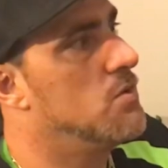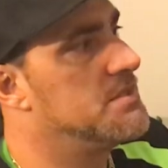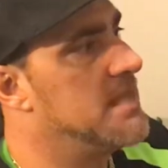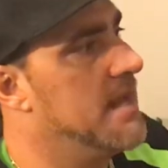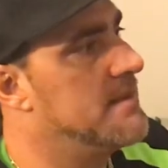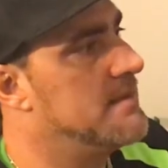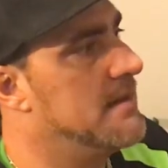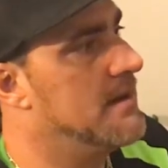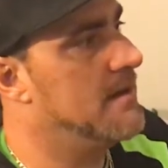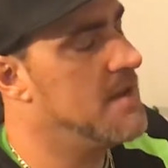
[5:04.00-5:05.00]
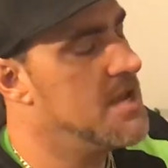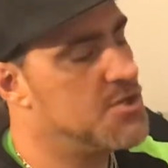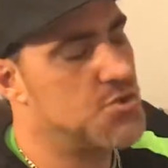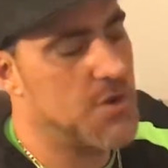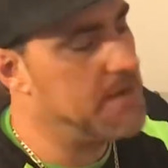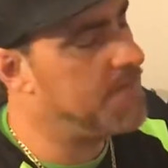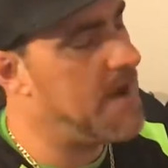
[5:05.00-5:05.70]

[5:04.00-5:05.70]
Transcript: what's that? Street